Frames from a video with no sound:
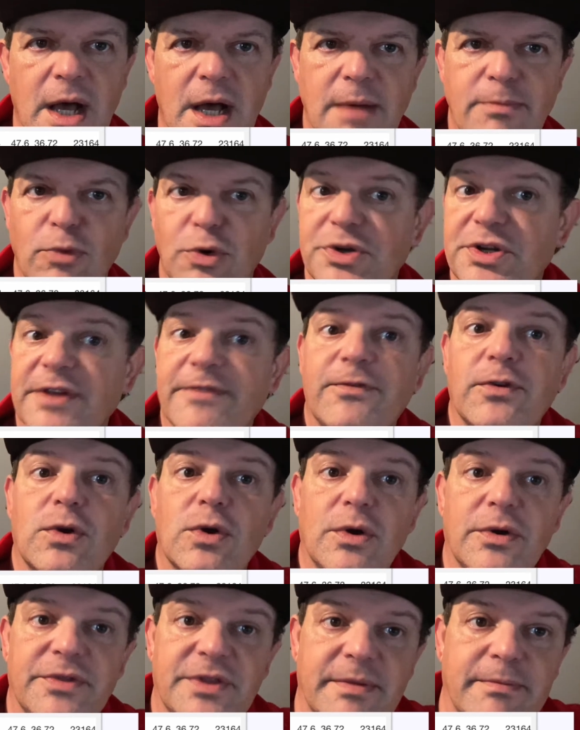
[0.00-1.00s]
More
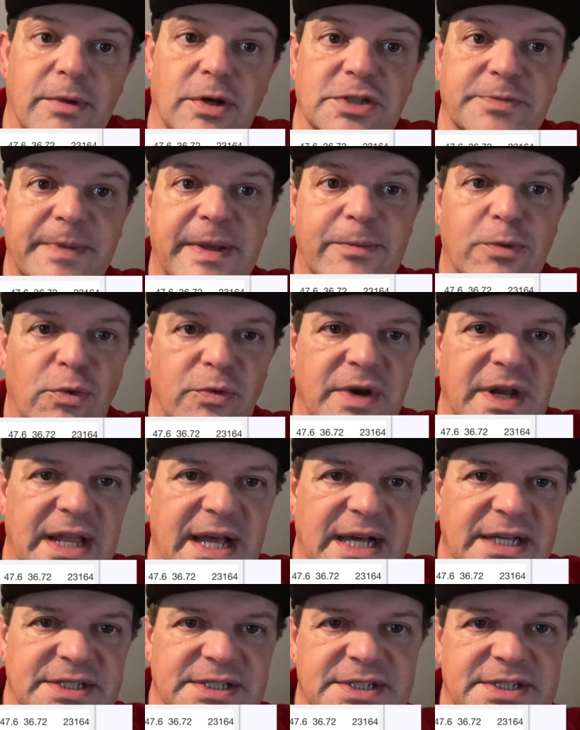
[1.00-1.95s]
difficult than most people realize.